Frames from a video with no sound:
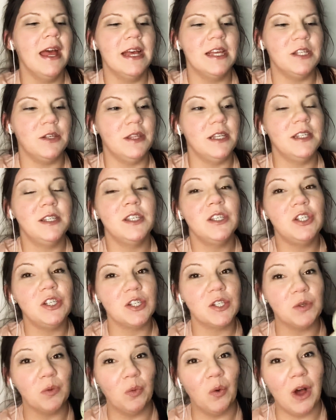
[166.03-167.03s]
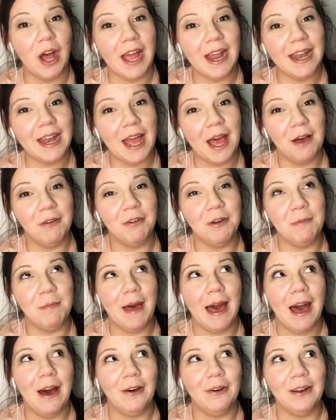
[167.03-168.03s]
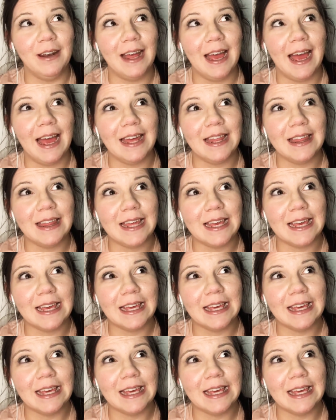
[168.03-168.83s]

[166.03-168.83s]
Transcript: So this is just one of about, I think,